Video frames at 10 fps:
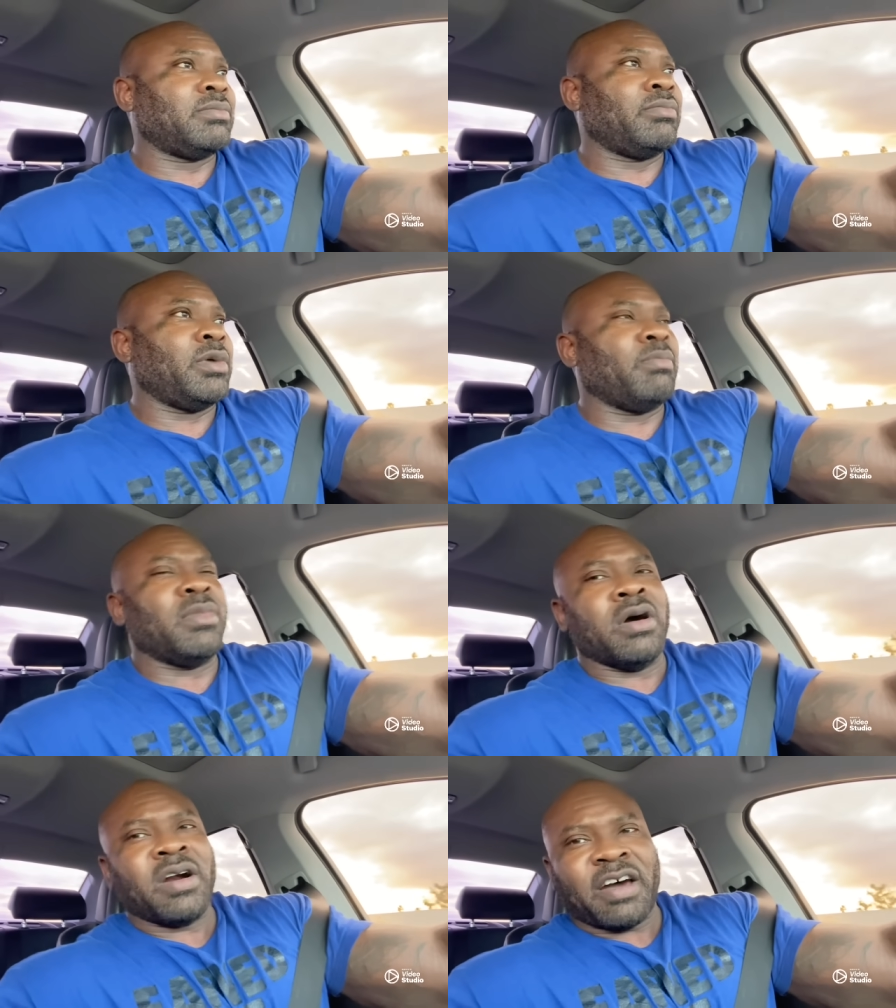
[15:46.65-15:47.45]
Me
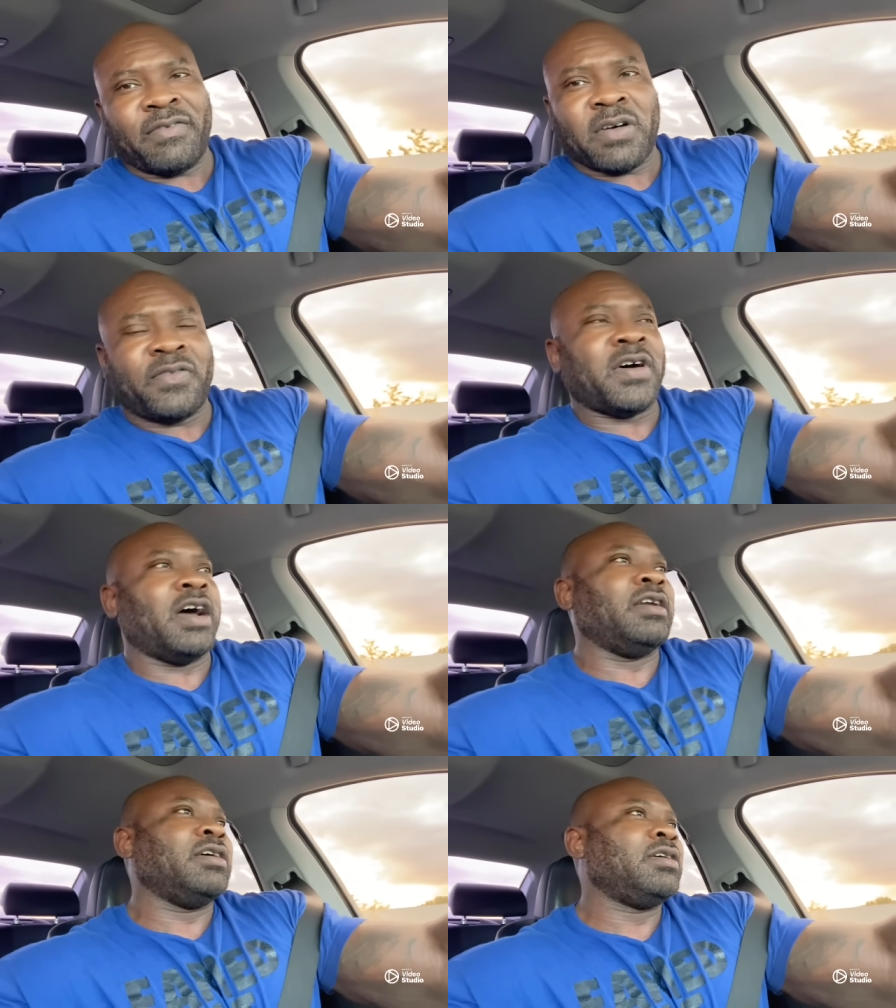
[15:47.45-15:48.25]
murder for
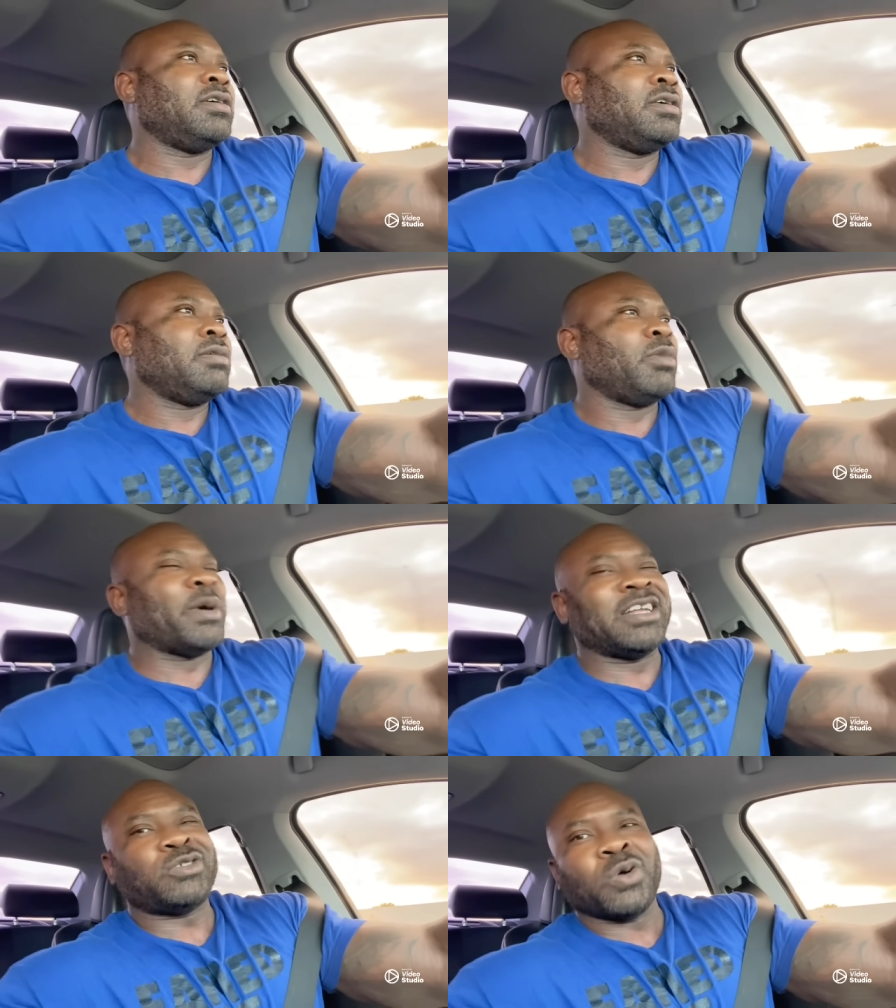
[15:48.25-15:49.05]
fun. Remember
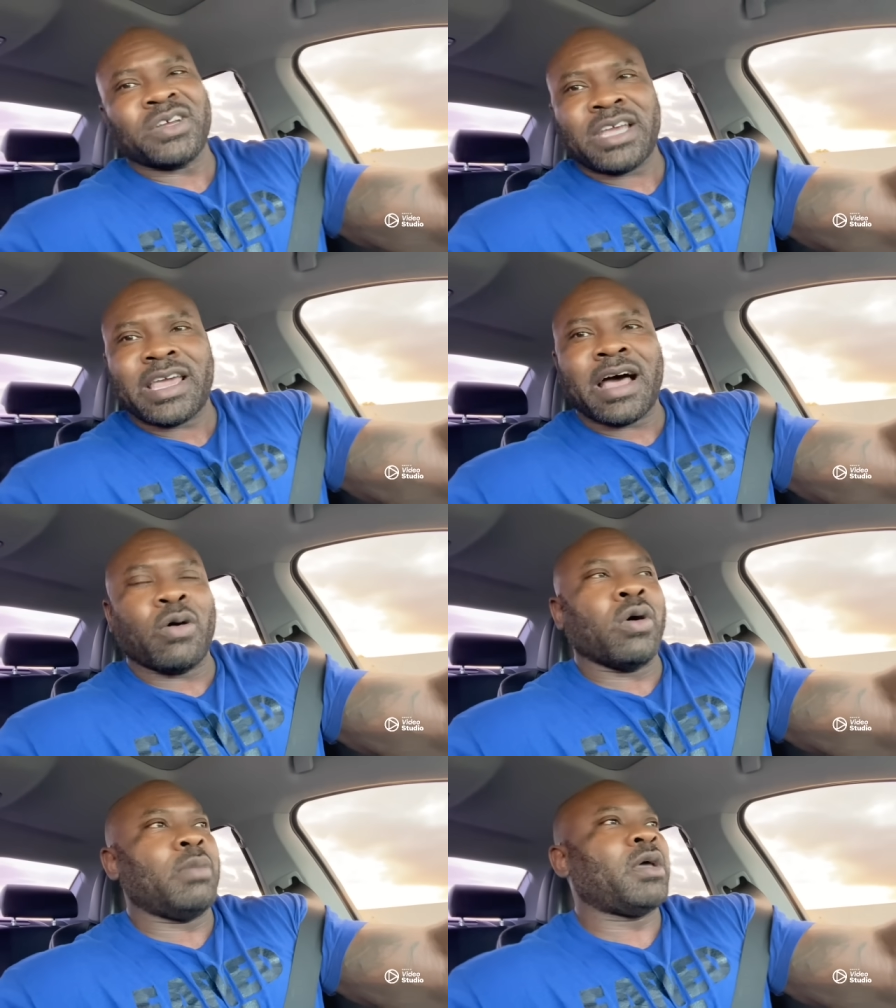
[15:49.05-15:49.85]
I told you, y'all
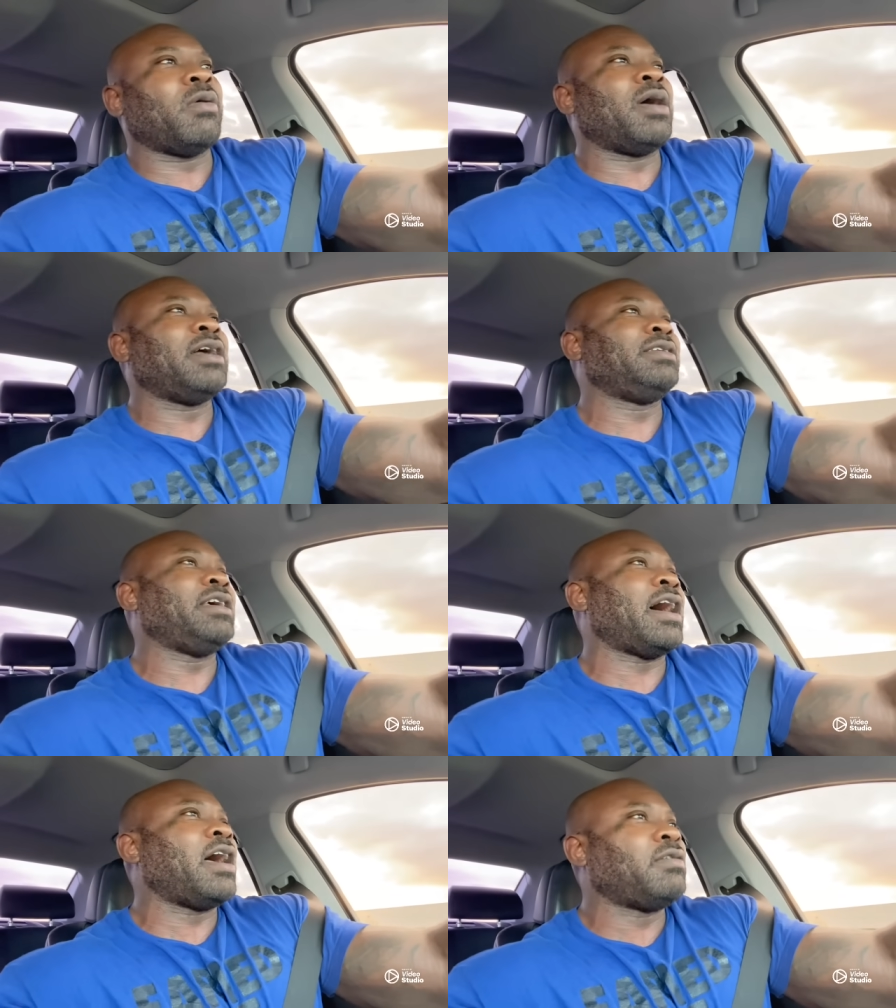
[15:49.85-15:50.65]
owe me one
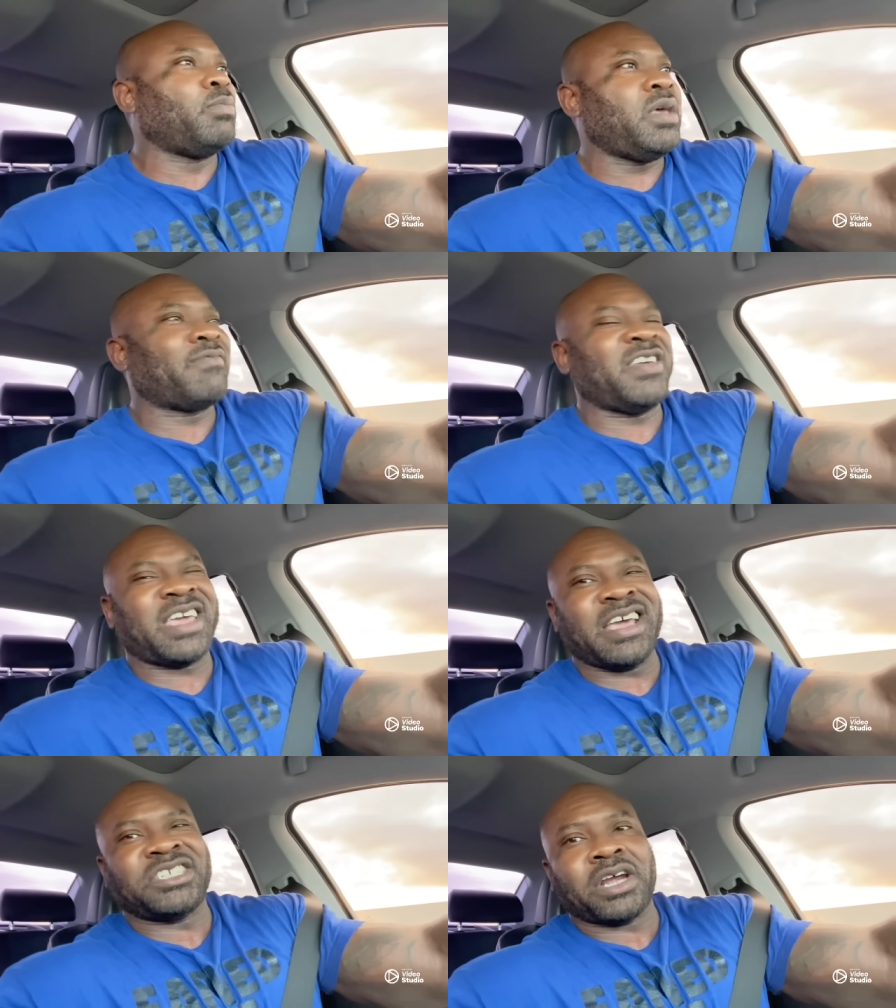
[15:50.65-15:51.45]
year, the big
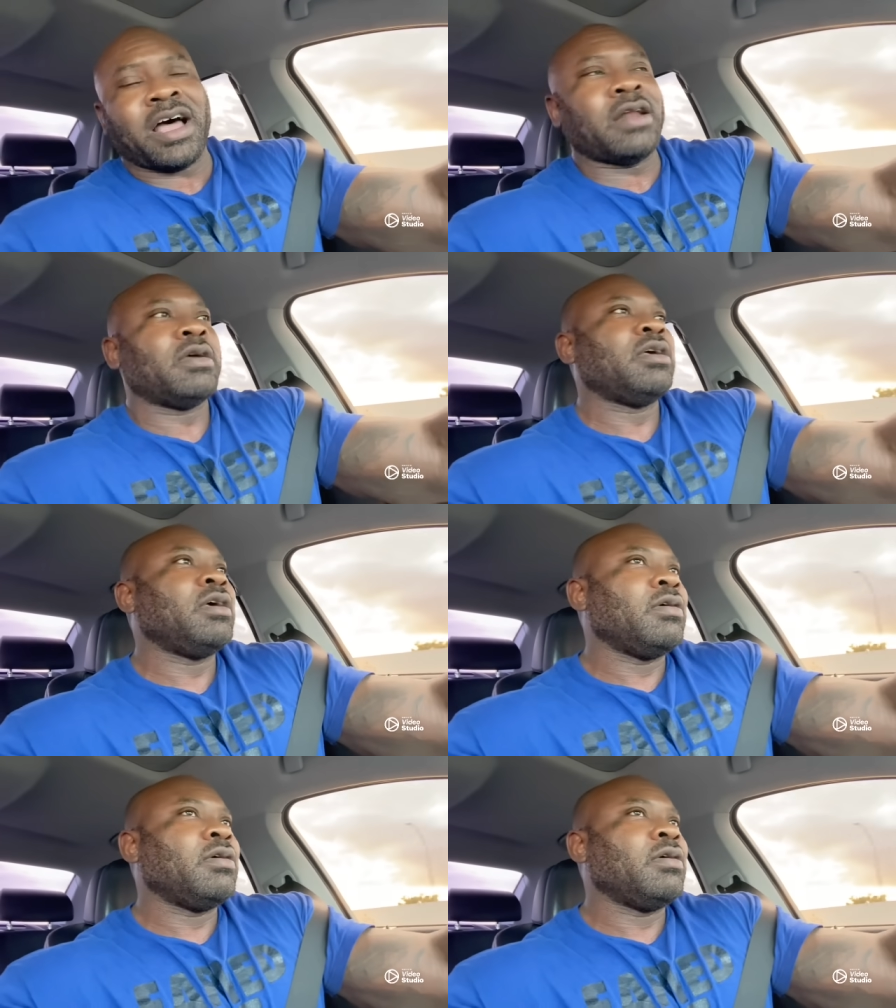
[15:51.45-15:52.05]
vacation?